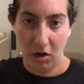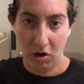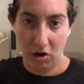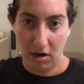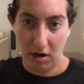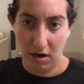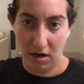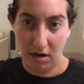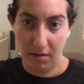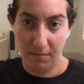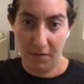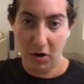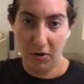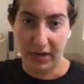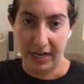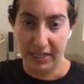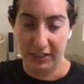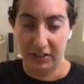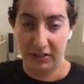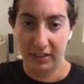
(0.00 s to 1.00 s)

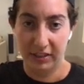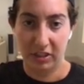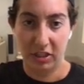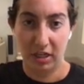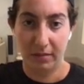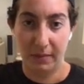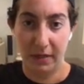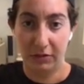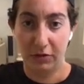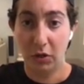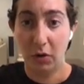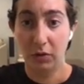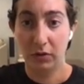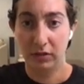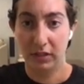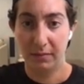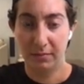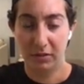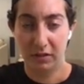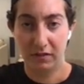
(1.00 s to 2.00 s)
Okay, so let's talk about total
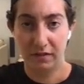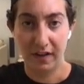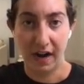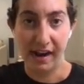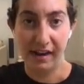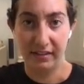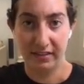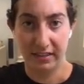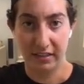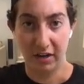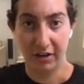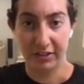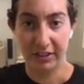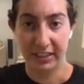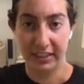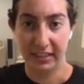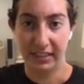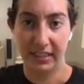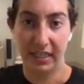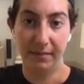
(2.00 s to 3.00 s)
number of files in our
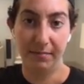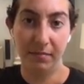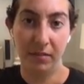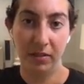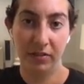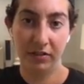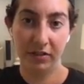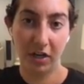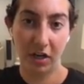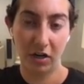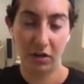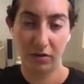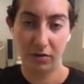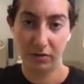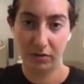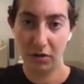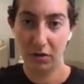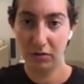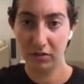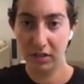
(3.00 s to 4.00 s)
system. So
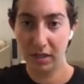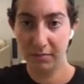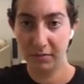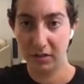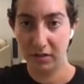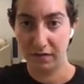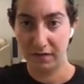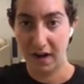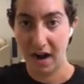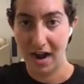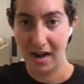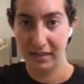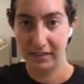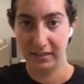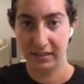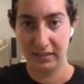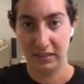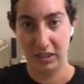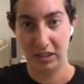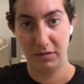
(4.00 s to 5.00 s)
total number of files
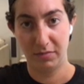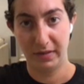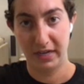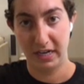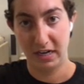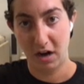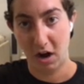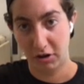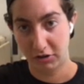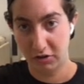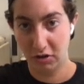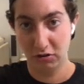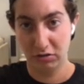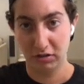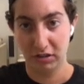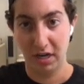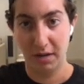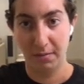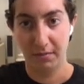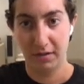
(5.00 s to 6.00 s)
is going to be our total
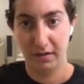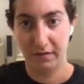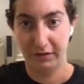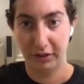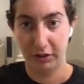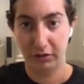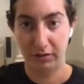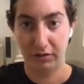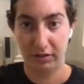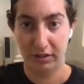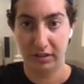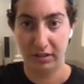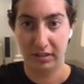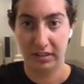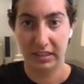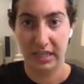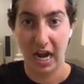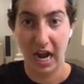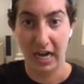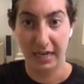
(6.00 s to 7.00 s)
number of users
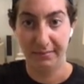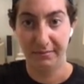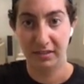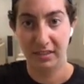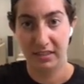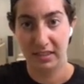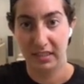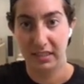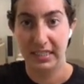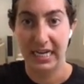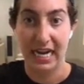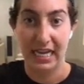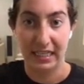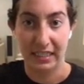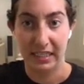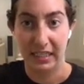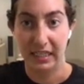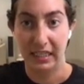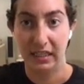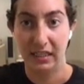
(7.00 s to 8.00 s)
times
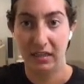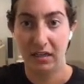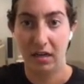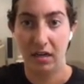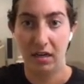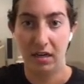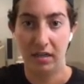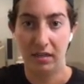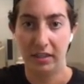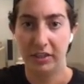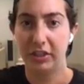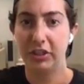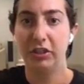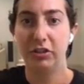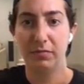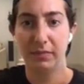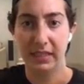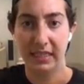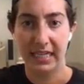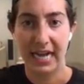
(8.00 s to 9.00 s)

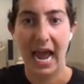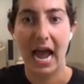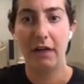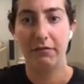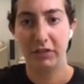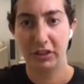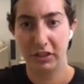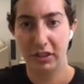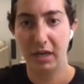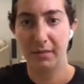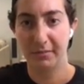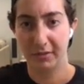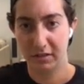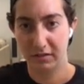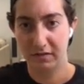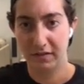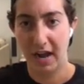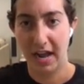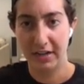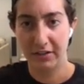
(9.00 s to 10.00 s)
the average number of
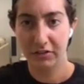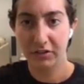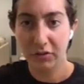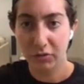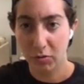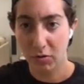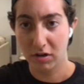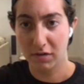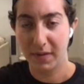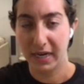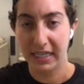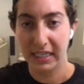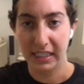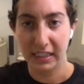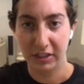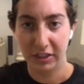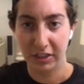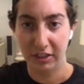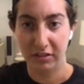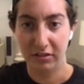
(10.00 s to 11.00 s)
files stored by
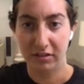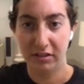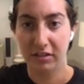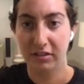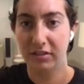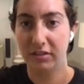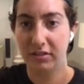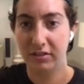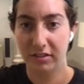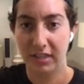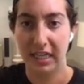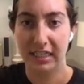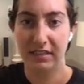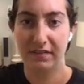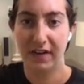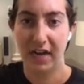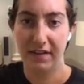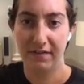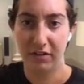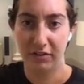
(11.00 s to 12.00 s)
each user. So that's
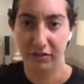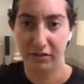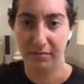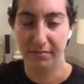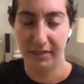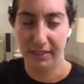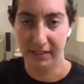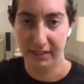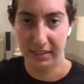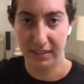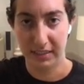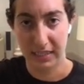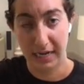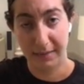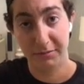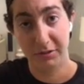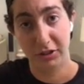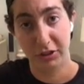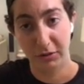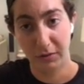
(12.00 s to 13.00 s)
500 million
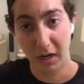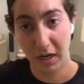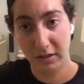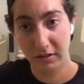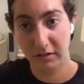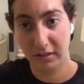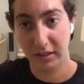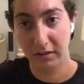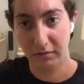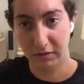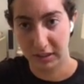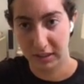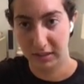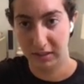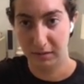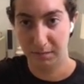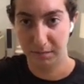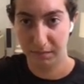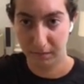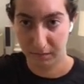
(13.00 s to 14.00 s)
times 200, which
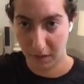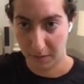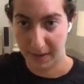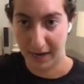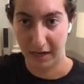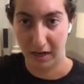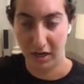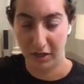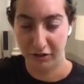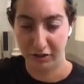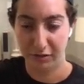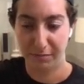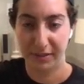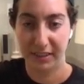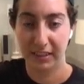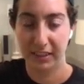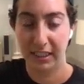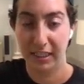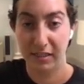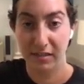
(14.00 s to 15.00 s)
is about 100
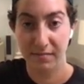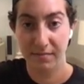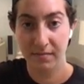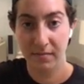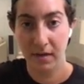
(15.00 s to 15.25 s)
billion.